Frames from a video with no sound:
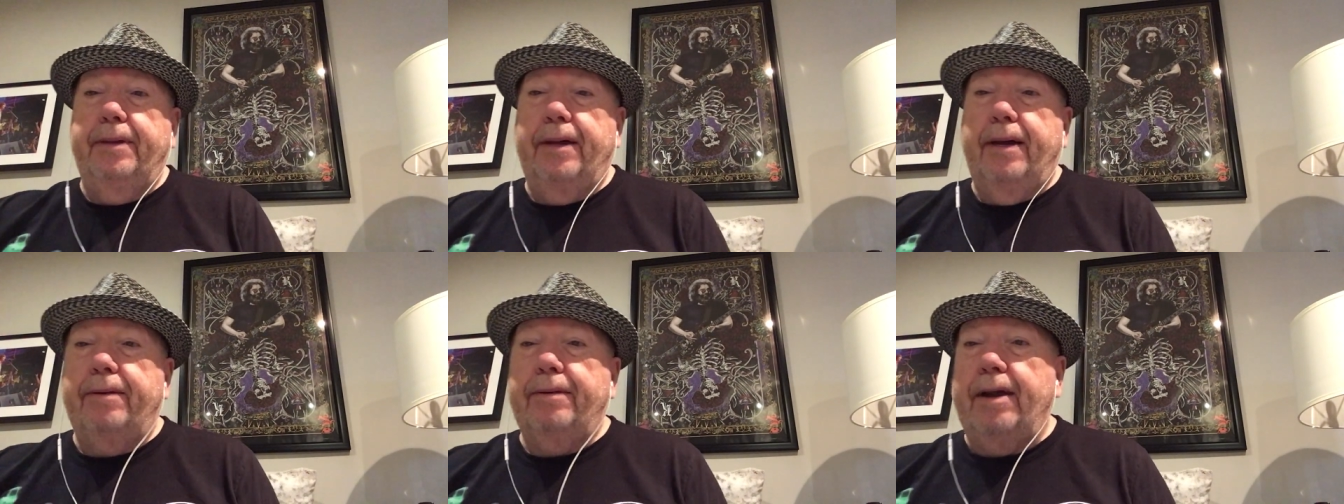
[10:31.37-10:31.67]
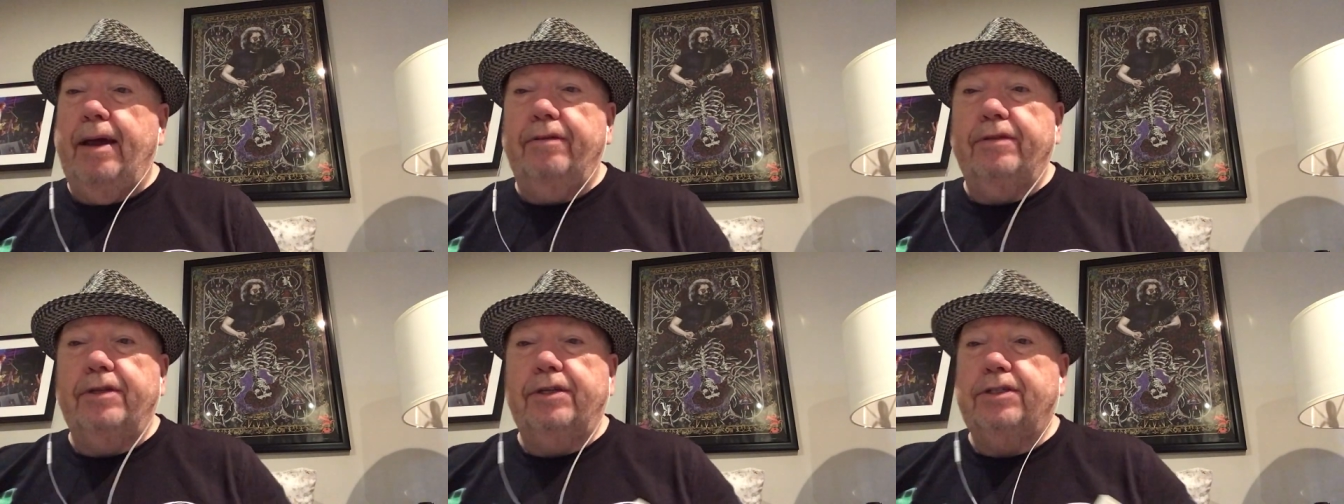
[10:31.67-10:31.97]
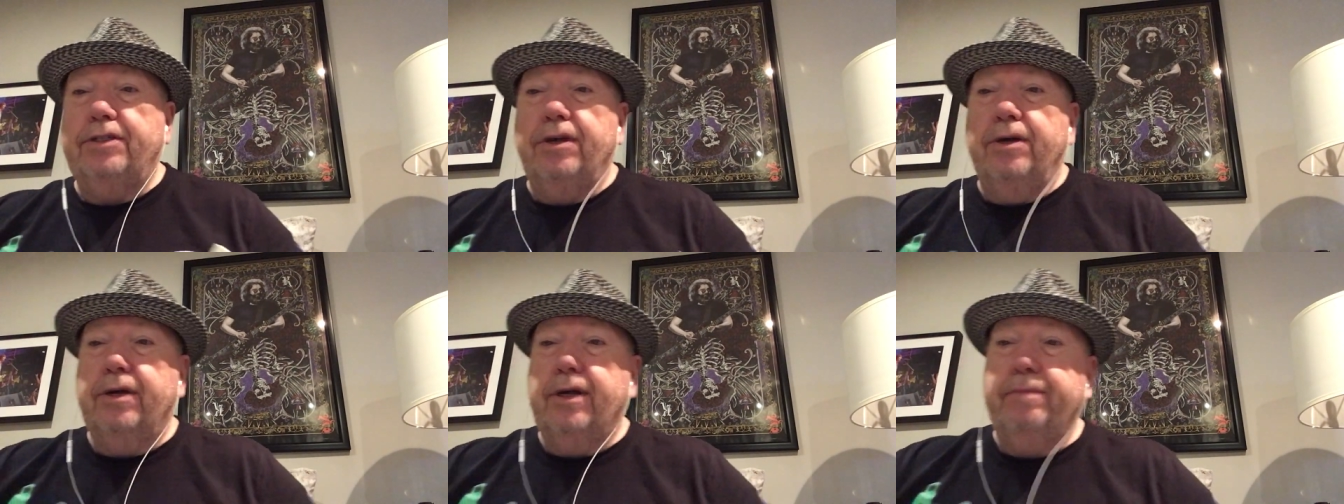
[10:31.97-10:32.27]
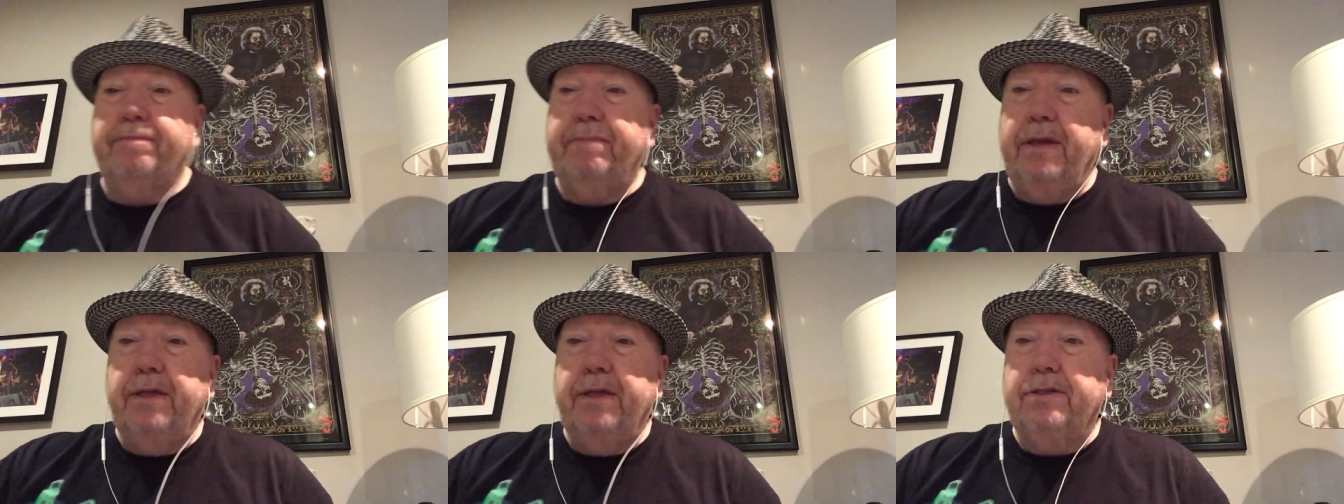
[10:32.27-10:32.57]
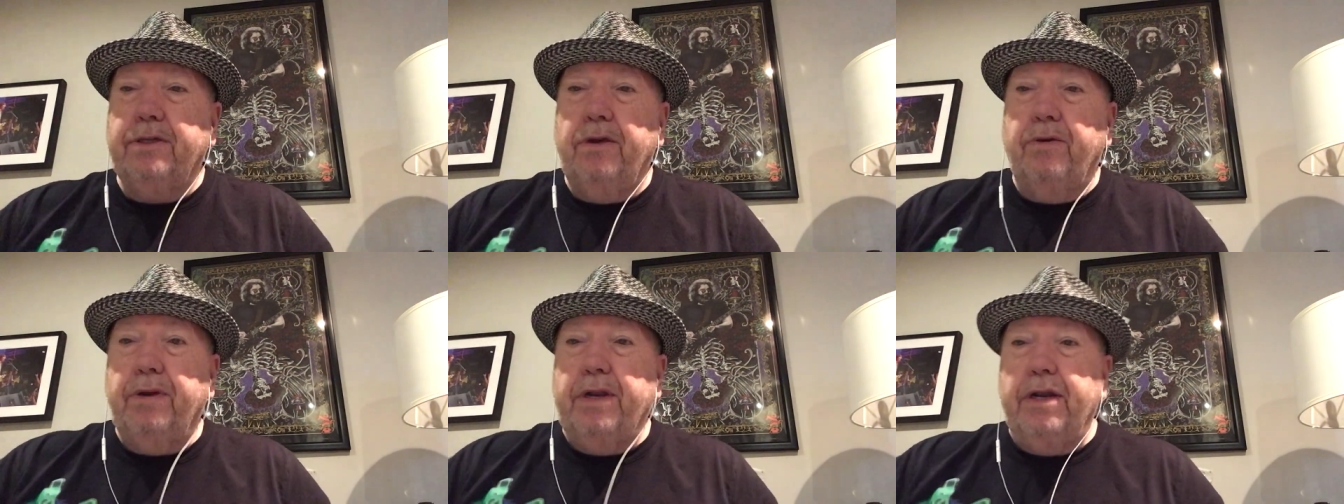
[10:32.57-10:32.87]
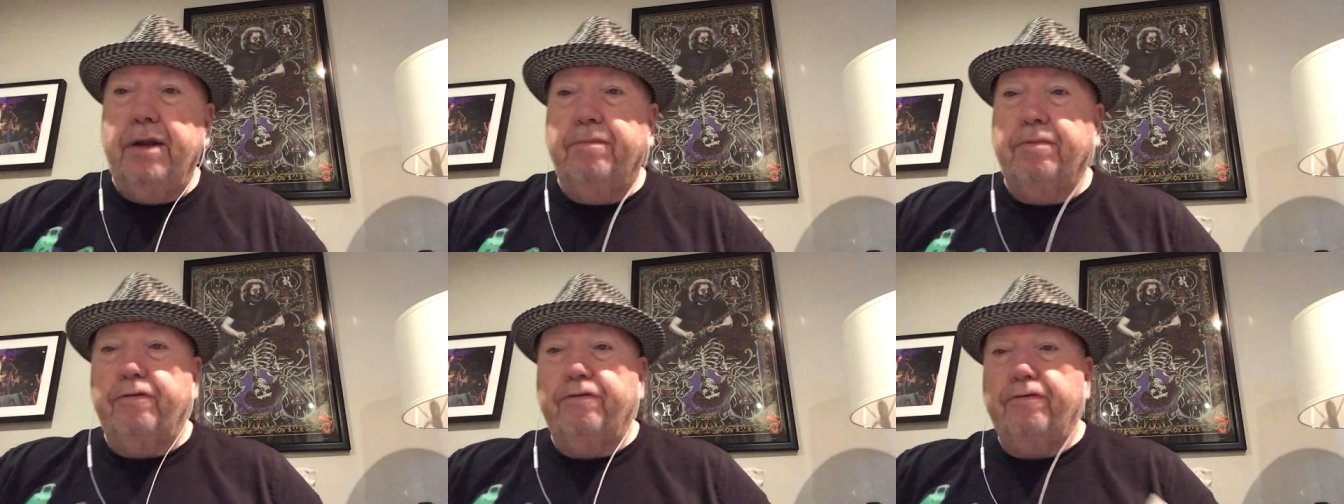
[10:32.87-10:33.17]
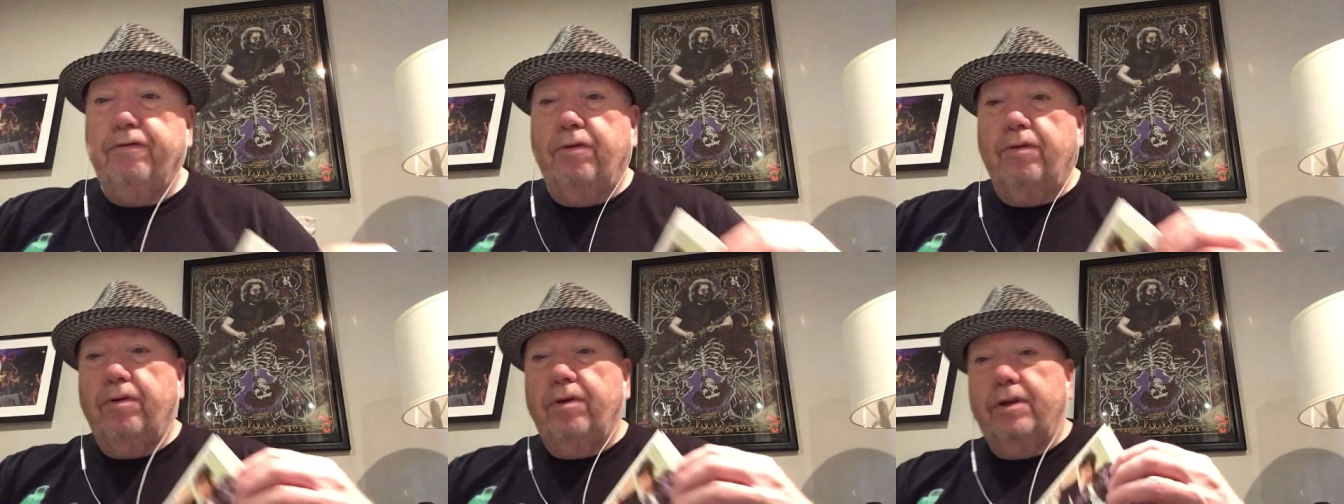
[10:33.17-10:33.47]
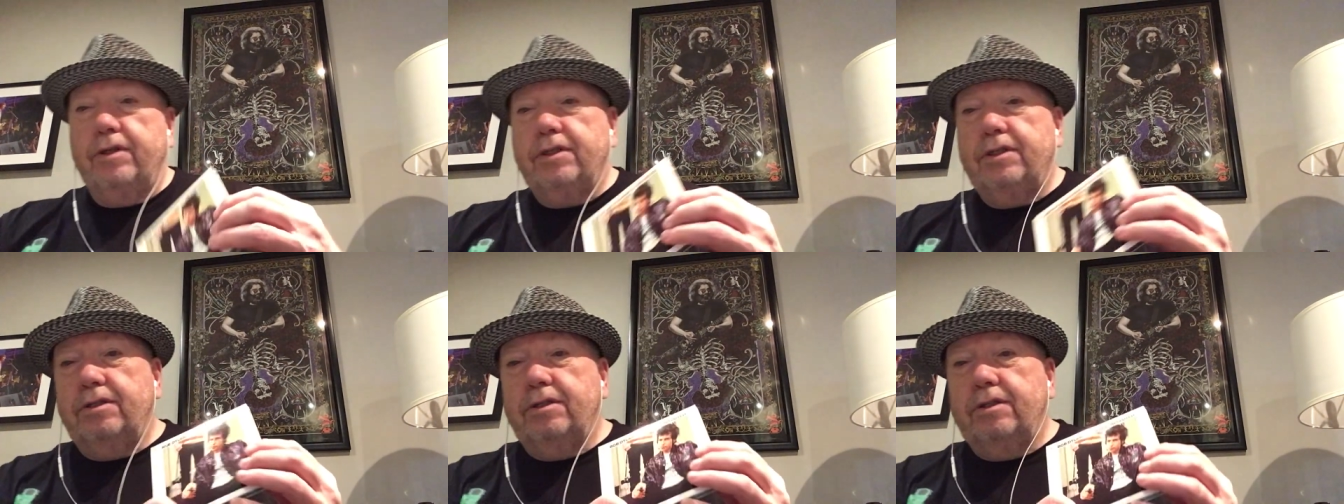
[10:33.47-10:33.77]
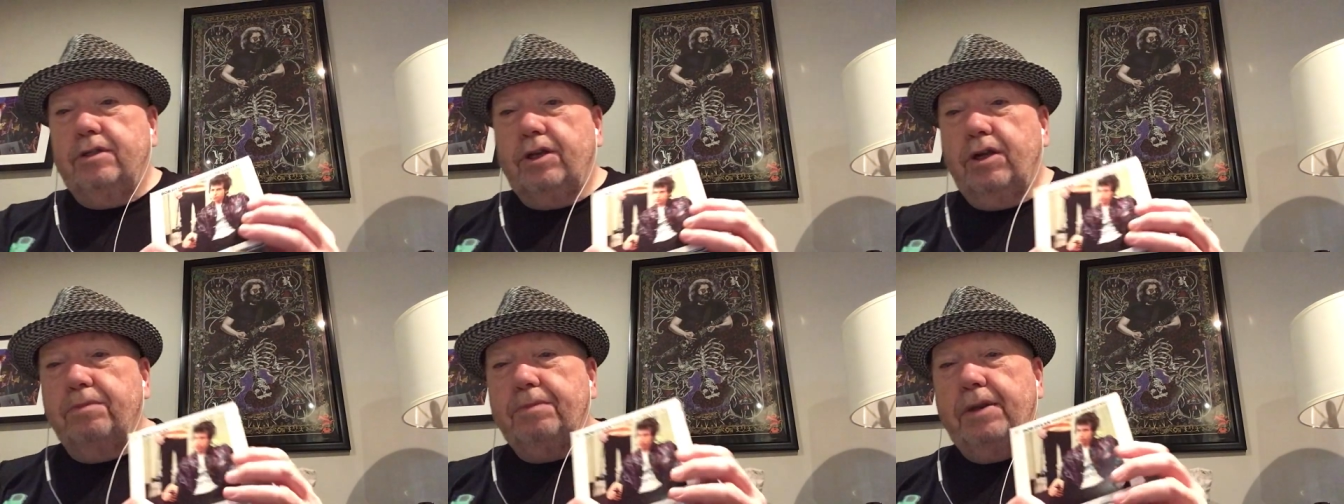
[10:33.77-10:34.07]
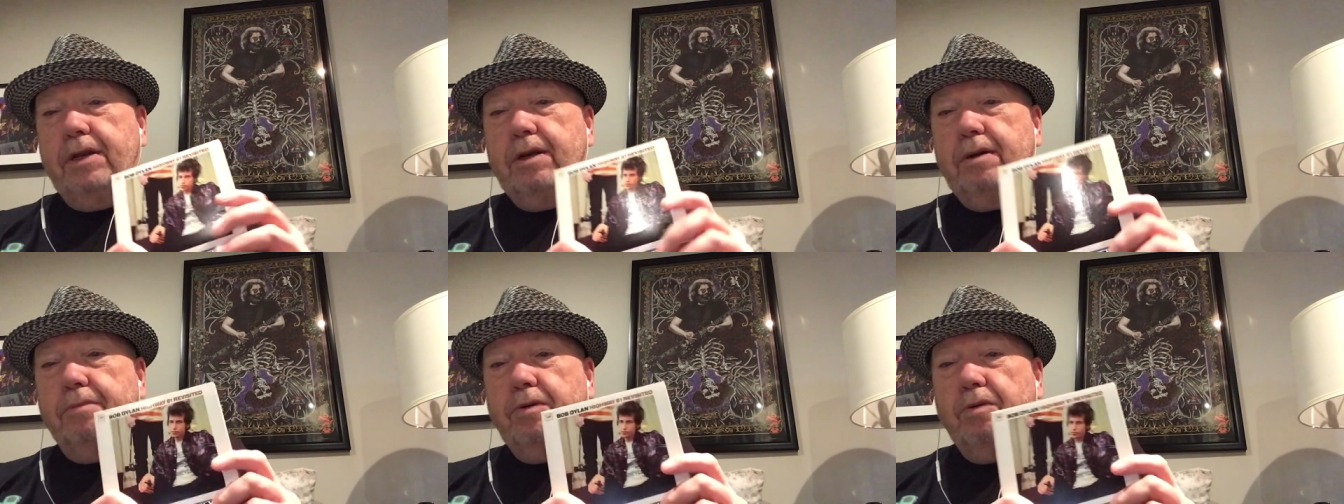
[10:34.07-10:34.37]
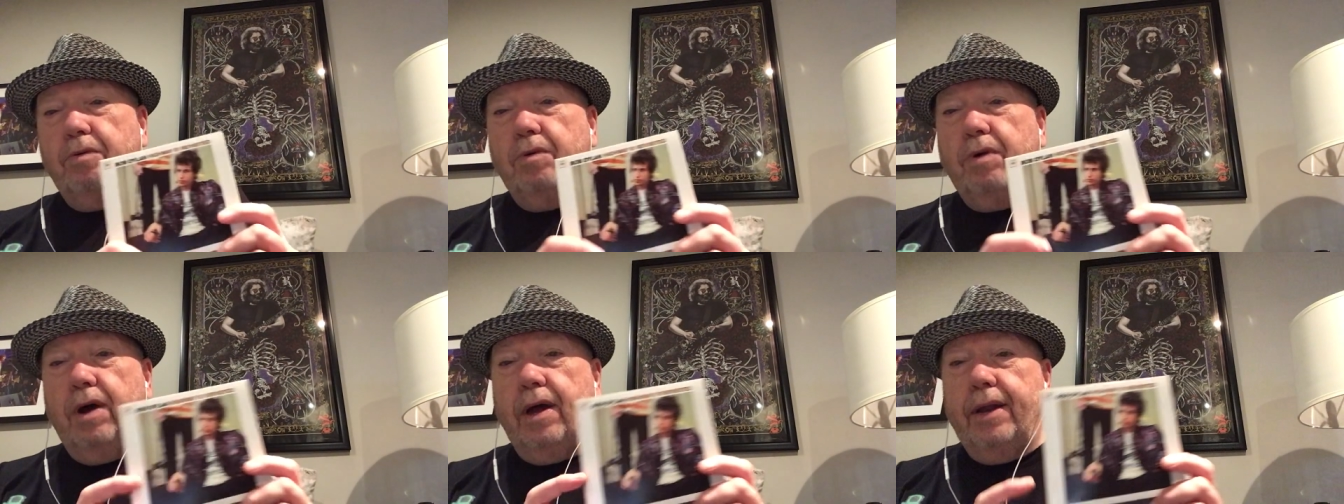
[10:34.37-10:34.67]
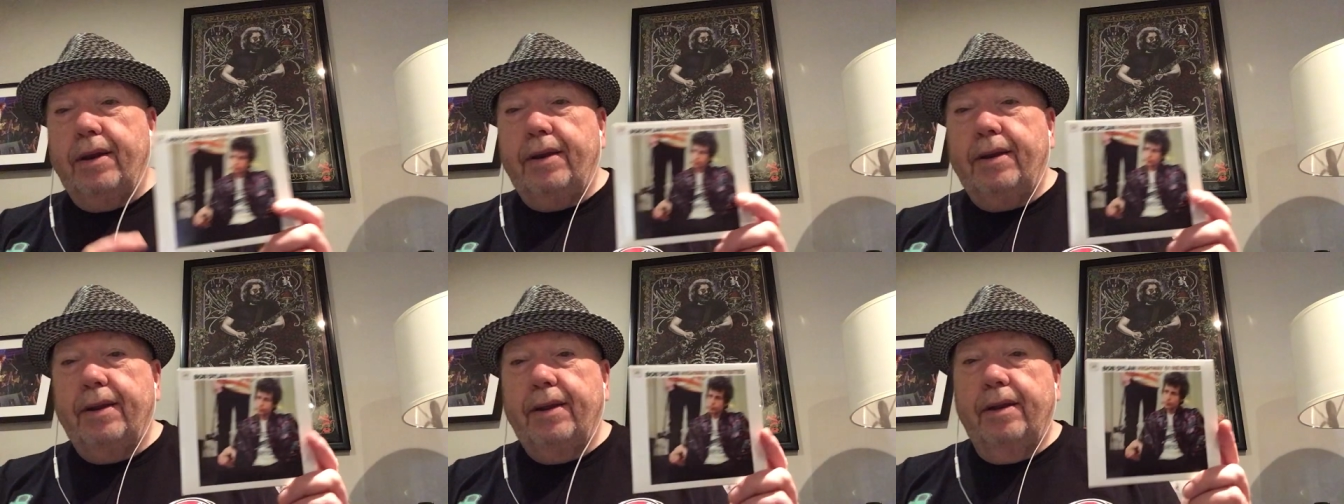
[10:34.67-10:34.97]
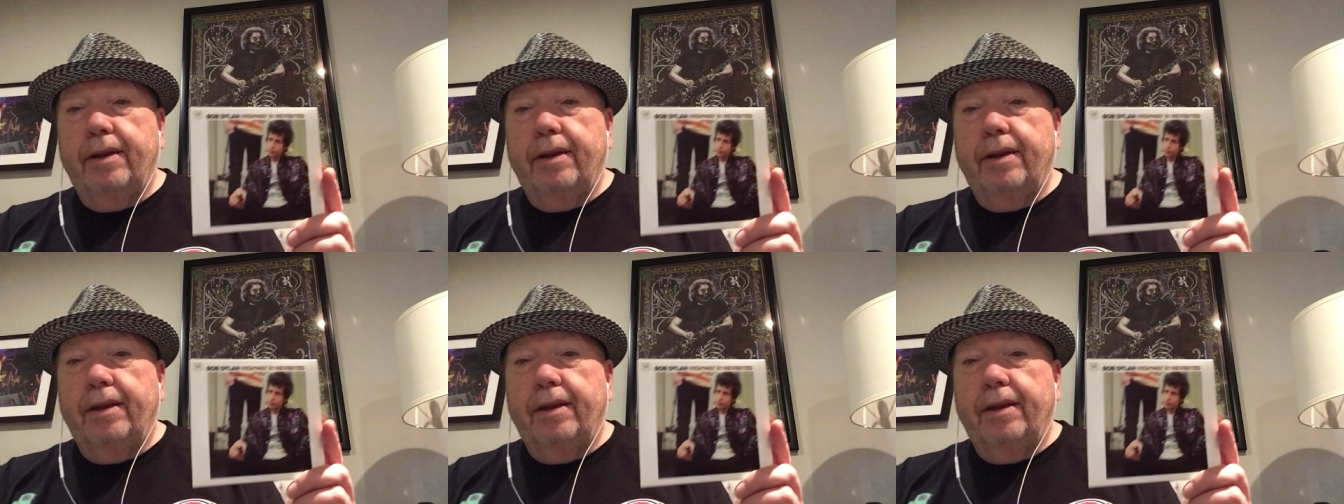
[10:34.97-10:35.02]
I don't know how this song is only number four. It could be number one.